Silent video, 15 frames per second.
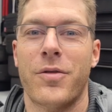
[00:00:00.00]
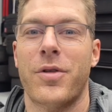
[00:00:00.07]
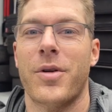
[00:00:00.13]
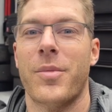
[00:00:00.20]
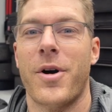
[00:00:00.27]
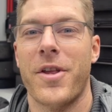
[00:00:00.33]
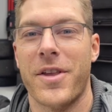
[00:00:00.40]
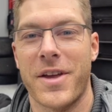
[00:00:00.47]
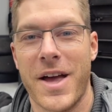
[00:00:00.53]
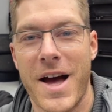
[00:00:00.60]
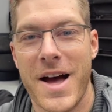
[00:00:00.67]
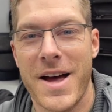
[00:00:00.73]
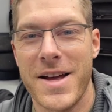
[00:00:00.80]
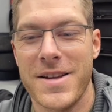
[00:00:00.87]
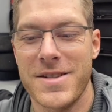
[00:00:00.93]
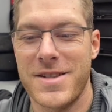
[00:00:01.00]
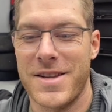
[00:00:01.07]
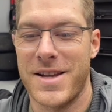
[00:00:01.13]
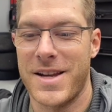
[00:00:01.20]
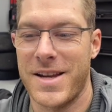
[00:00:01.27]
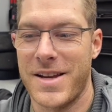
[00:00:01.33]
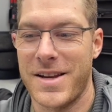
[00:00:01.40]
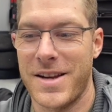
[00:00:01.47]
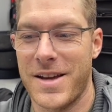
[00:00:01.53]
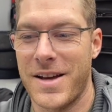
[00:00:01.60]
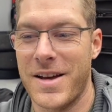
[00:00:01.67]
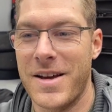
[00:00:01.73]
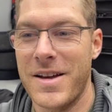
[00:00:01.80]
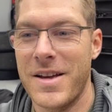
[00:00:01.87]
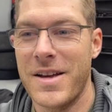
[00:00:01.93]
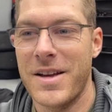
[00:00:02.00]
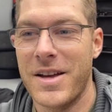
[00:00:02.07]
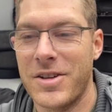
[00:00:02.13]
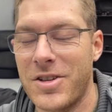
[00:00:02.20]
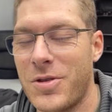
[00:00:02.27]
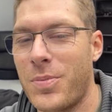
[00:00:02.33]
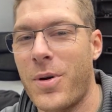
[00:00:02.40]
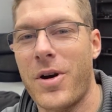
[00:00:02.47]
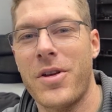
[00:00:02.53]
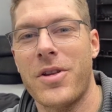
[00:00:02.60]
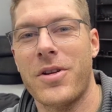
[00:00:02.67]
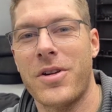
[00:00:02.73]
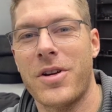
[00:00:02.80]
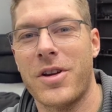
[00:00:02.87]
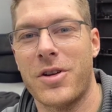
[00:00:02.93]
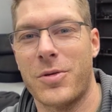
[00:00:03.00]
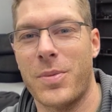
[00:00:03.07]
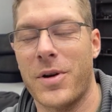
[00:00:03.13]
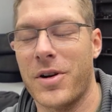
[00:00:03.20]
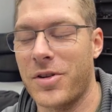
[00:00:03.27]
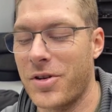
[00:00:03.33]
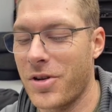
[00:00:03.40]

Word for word: from all the guys. And uh, it's just part of the learning experience.